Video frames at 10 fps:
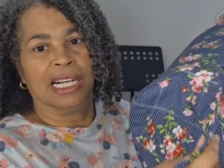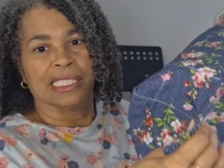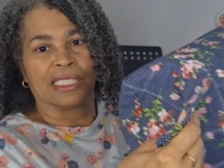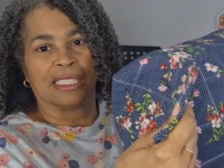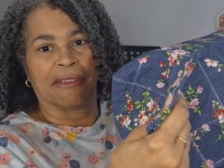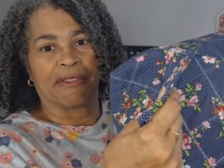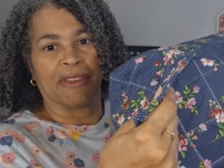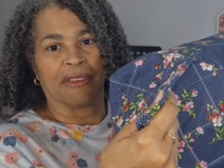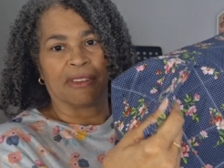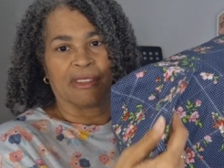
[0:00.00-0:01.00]
I just left
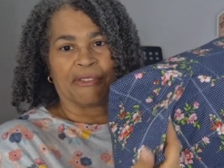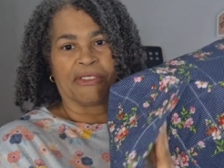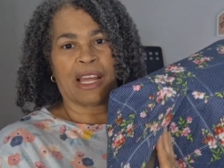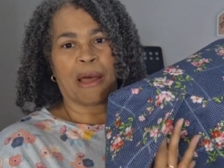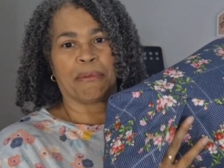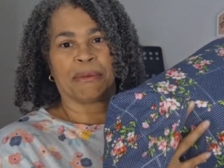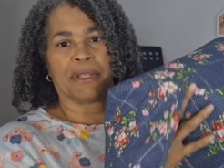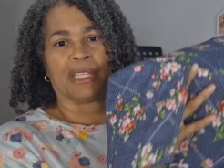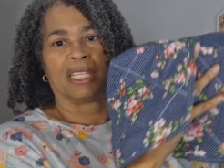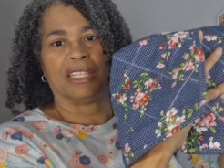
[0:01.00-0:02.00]
the, the flap.
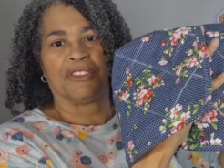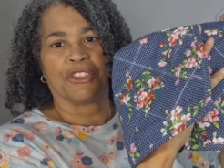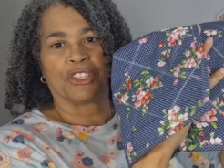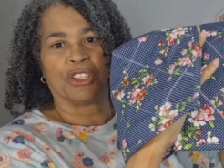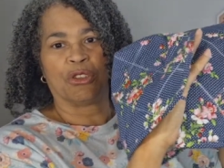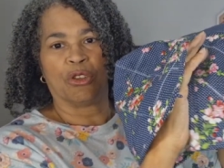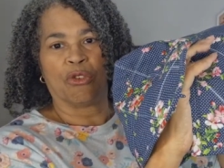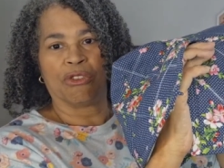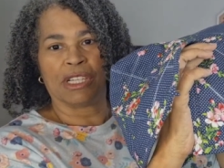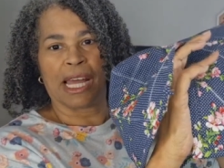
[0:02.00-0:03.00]
It's just a little
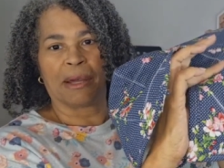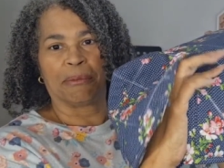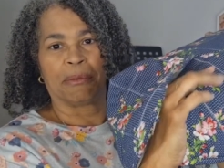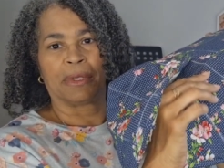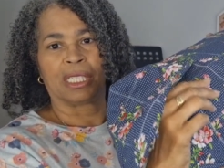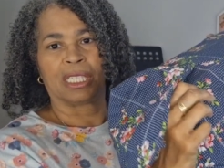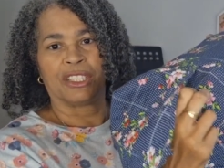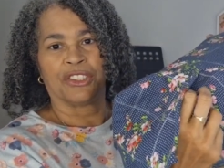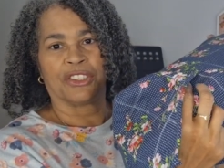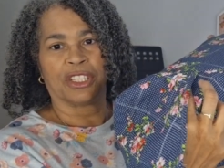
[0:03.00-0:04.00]
overlap,
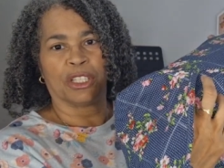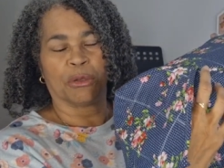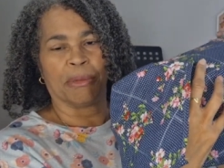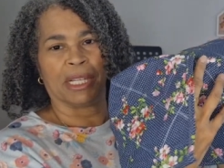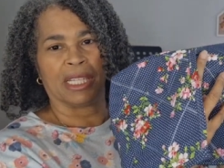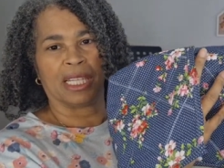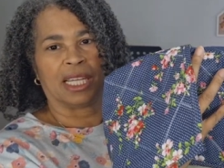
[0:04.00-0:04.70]
just a little bit.